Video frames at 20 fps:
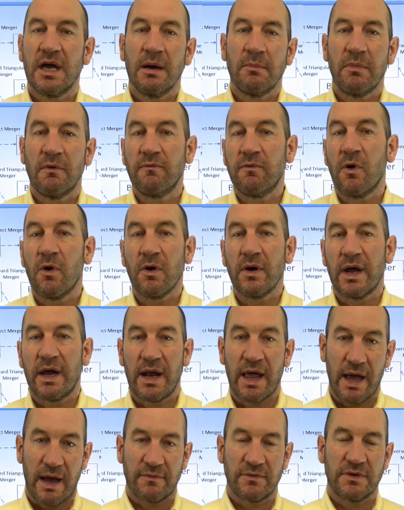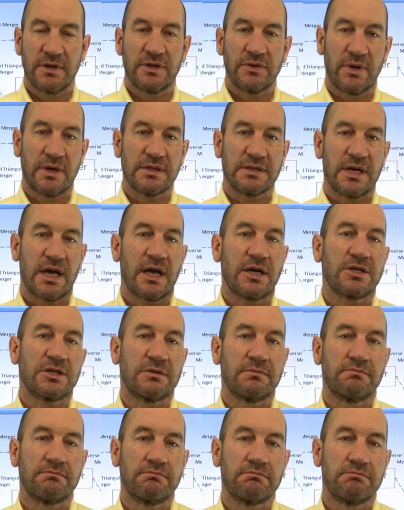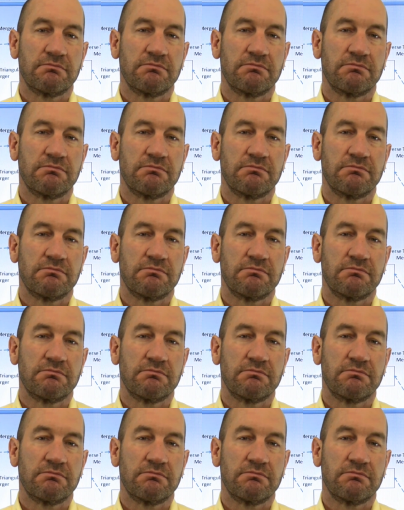before and after the transaction.